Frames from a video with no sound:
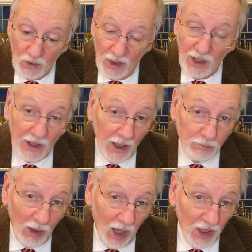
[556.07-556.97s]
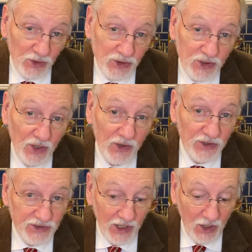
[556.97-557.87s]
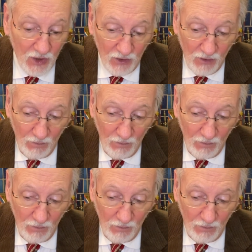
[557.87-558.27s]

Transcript: and I'd polished the stair.